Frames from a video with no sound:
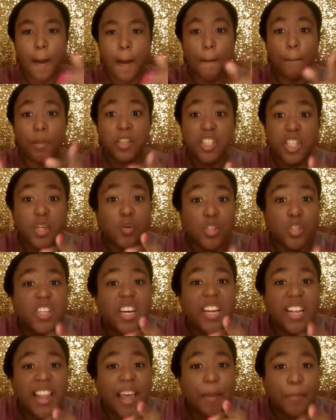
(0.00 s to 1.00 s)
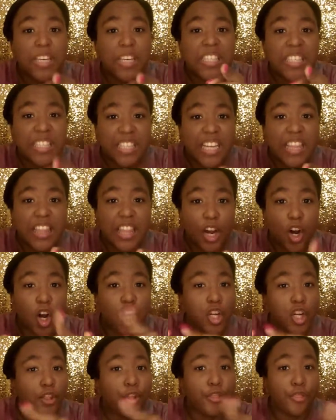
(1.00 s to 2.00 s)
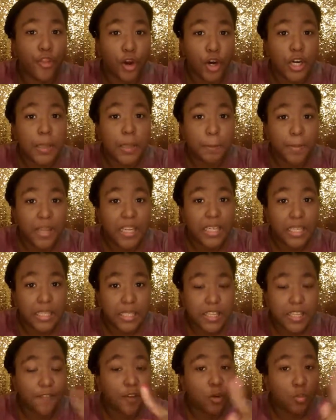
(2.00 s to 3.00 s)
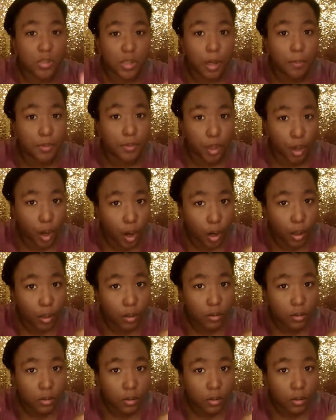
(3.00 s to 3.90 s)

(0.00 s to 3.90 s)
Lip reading: But she was going to let me sit there another 30 minutes if it was up to her.